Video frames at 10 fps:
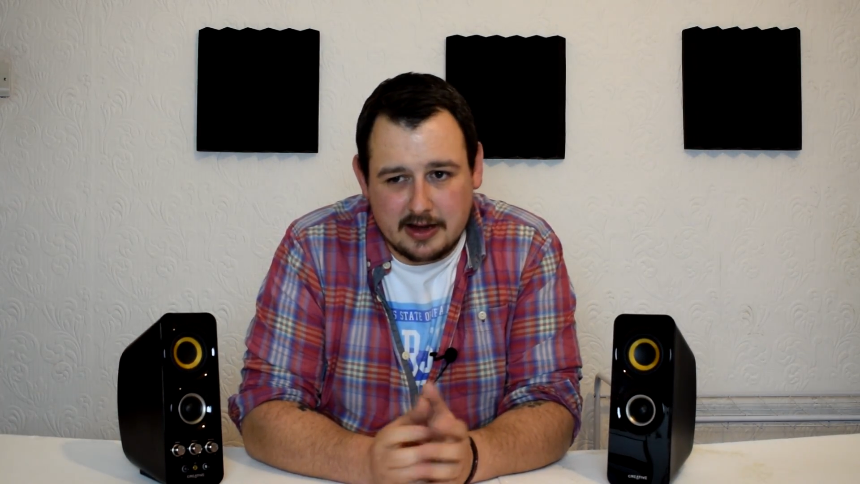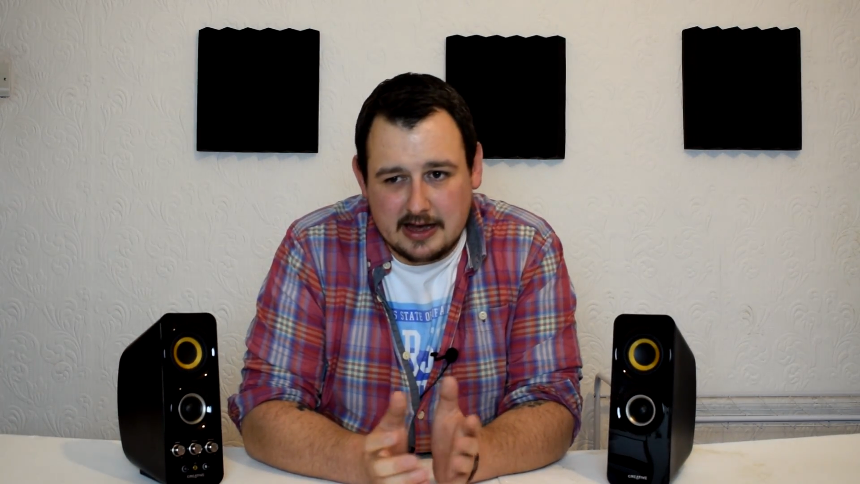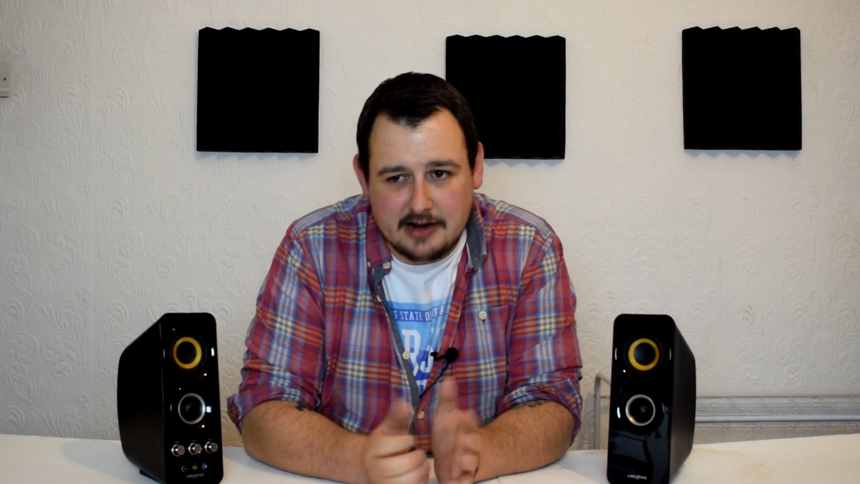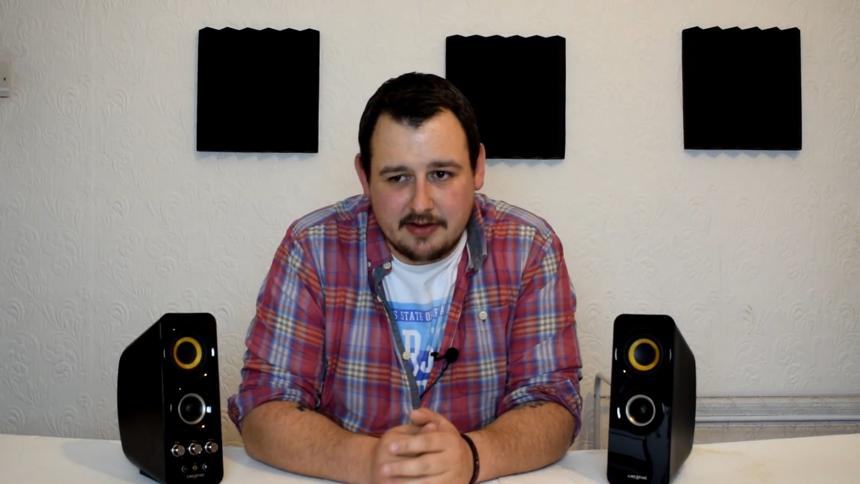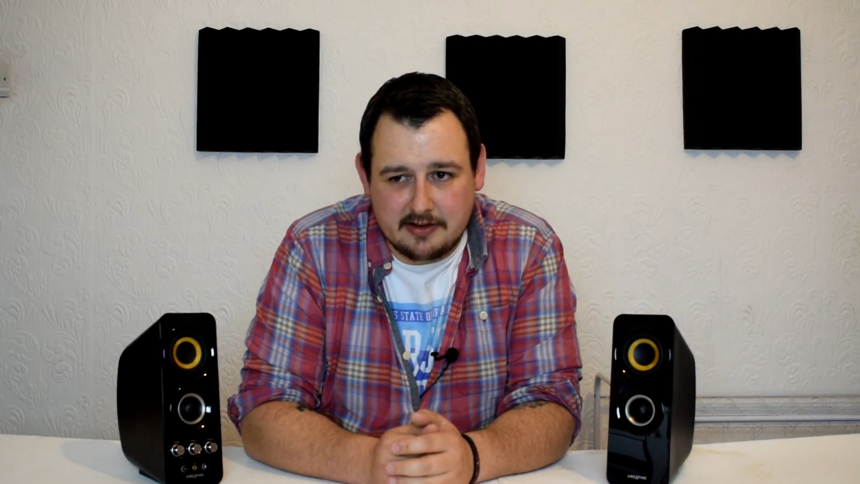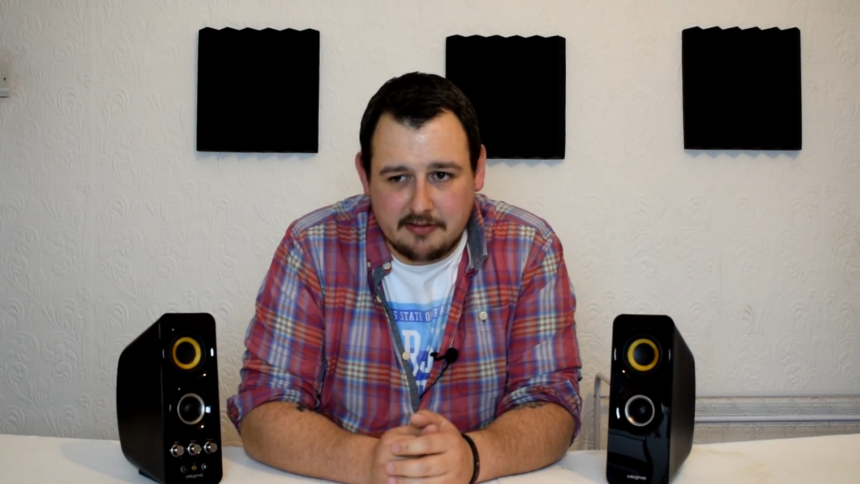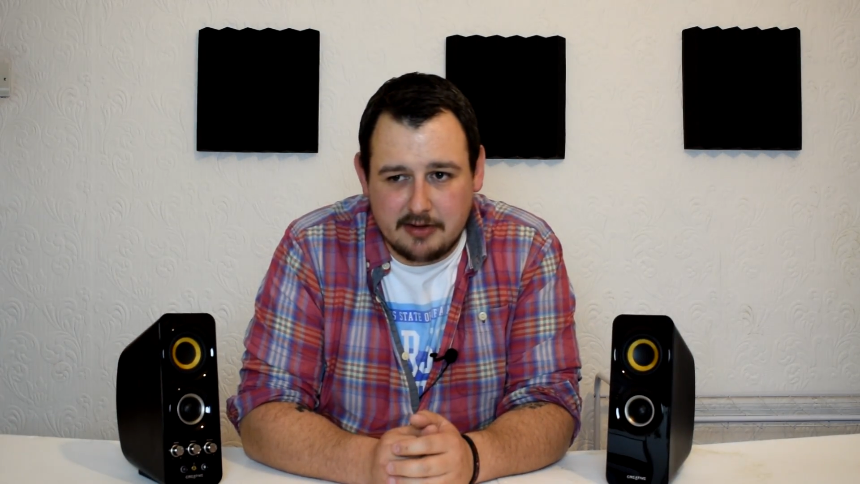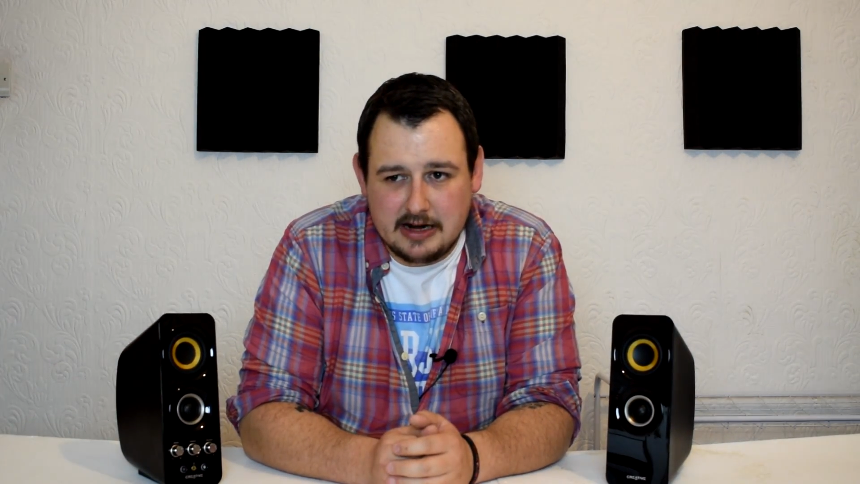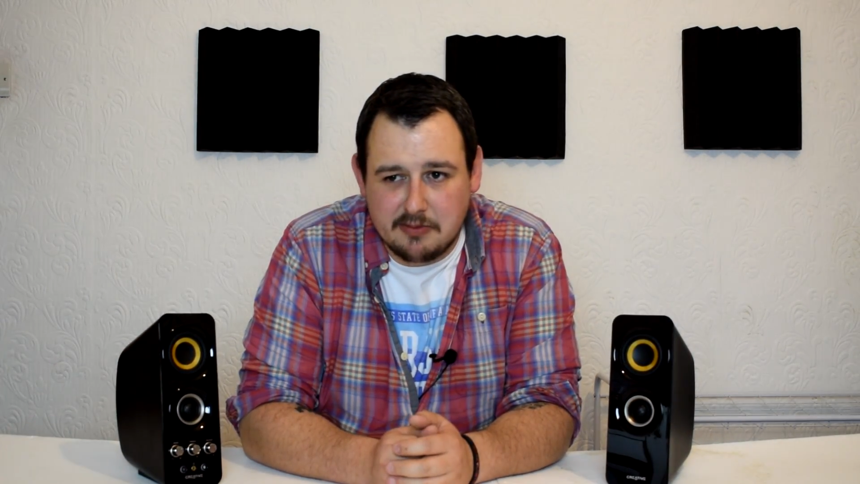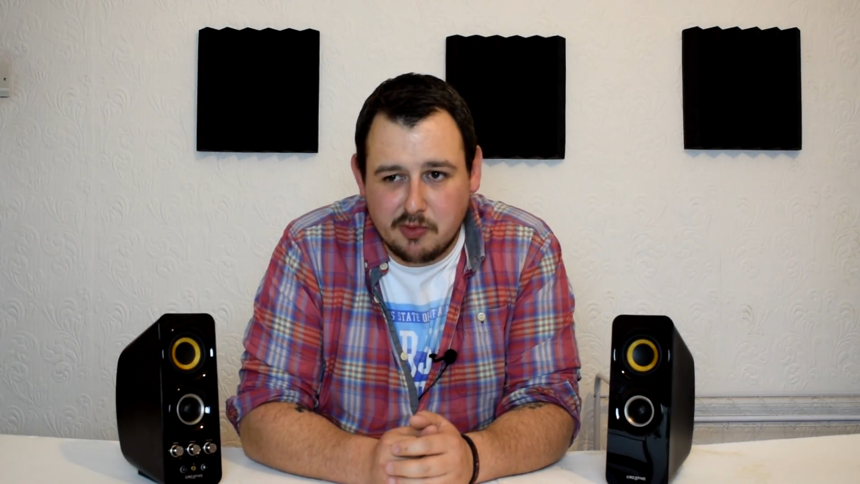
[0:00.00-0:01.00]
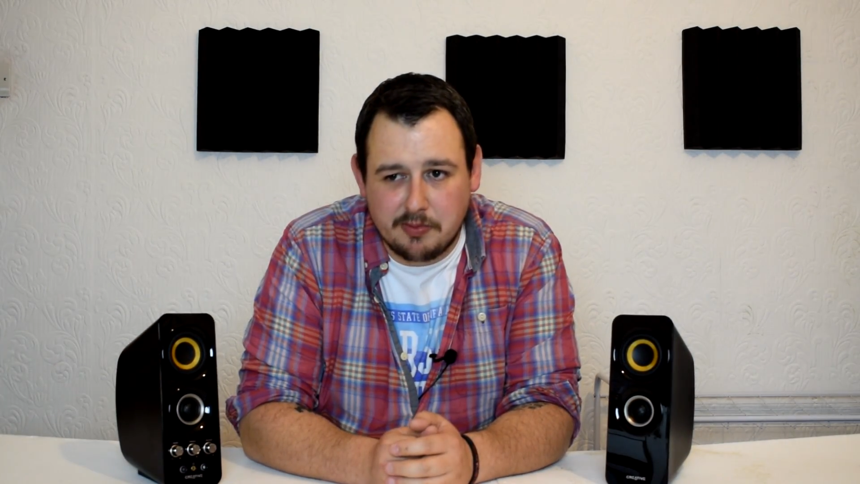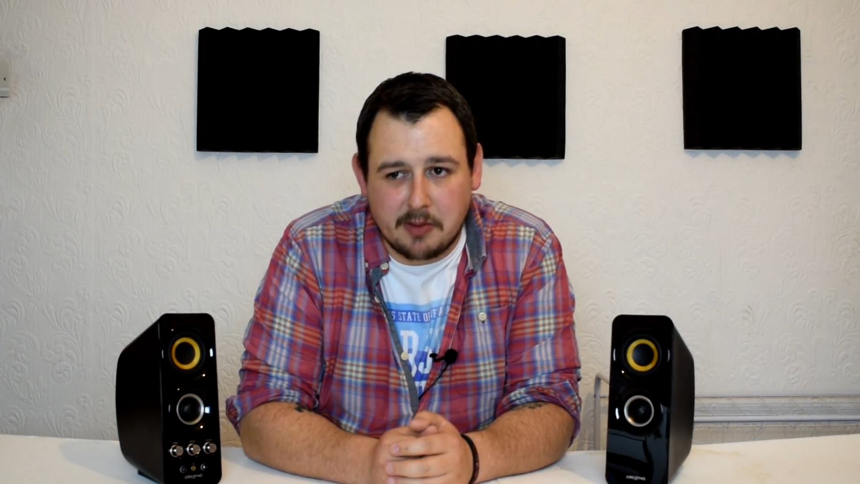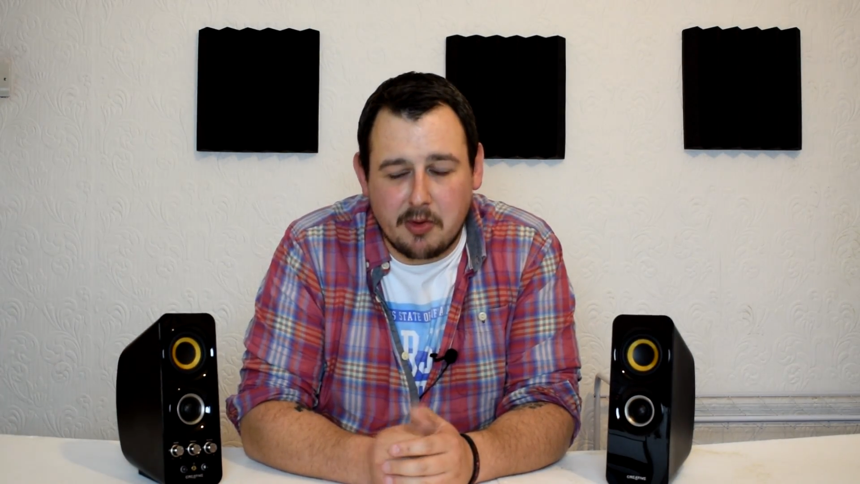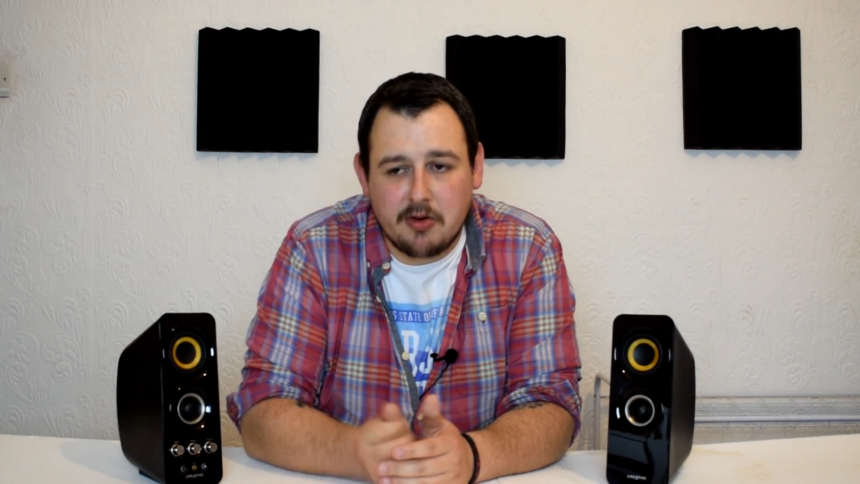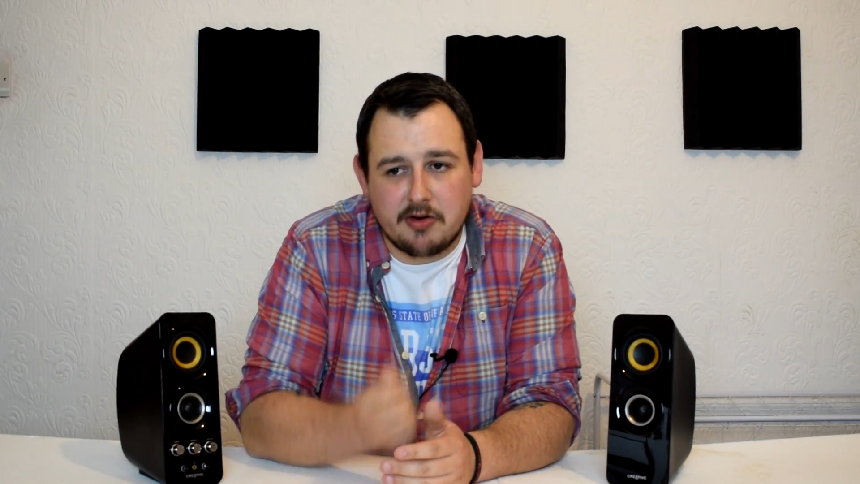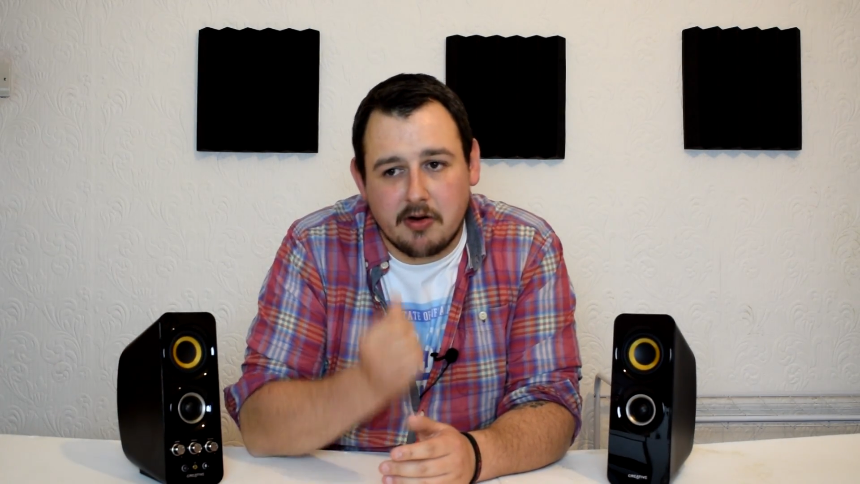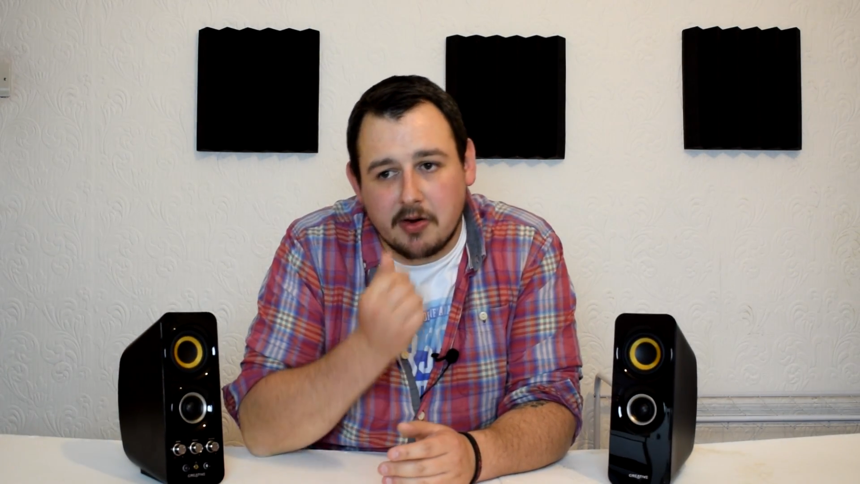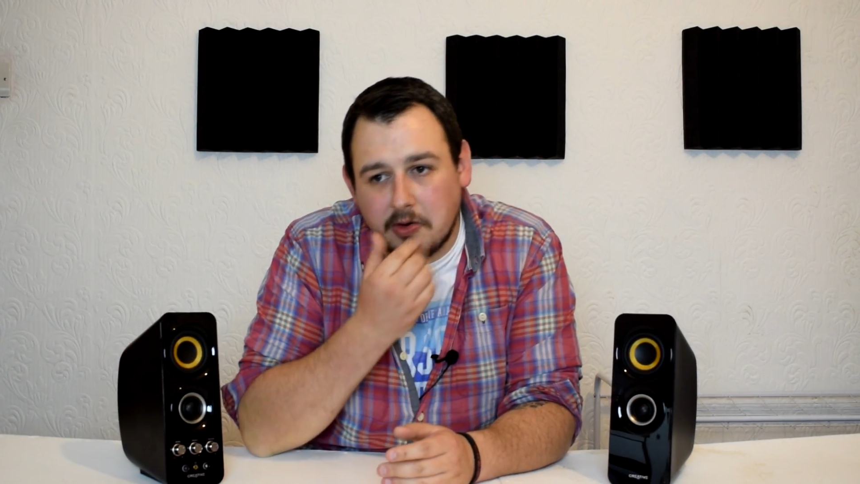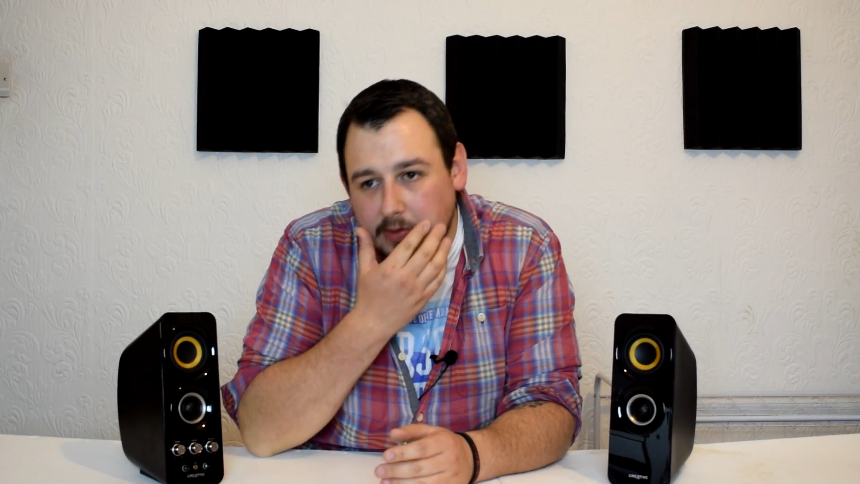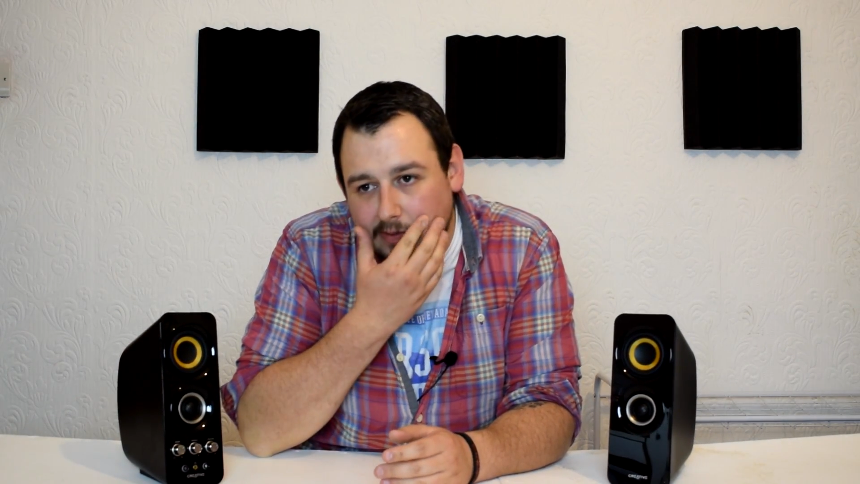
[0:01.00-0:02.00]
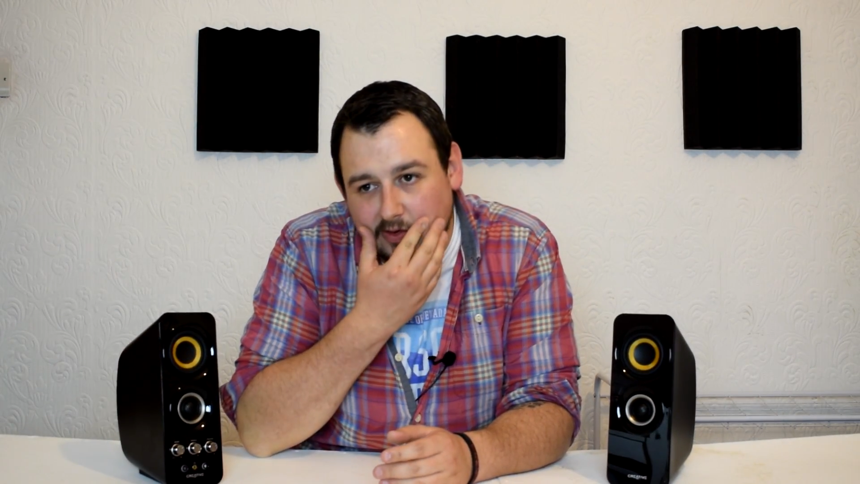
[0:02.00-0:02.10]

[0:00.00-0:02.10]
I kind of had to really move my monitor around a bit,